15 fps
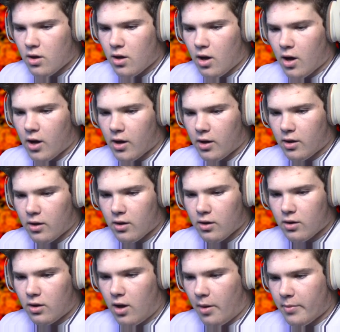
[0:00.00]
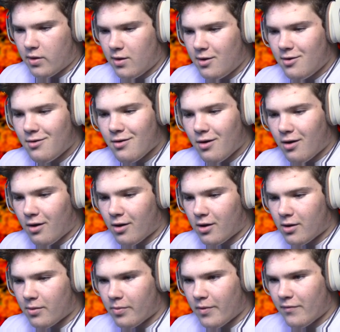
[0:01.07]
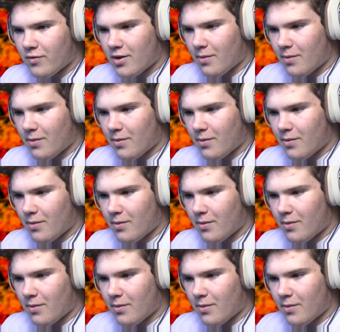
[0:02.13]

uh, commented on a previous